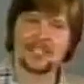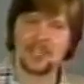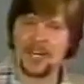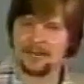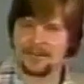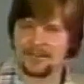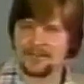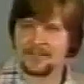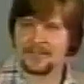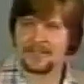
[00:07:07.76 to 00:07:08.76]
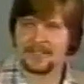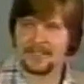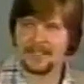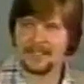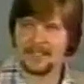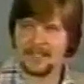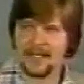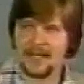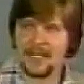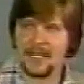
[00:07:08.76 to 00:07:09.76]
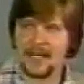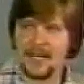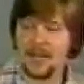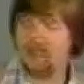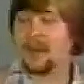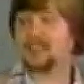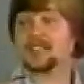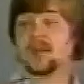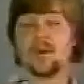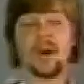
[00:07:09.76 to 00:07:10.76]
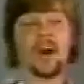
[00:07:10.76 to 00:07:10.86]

generous. Now you might say,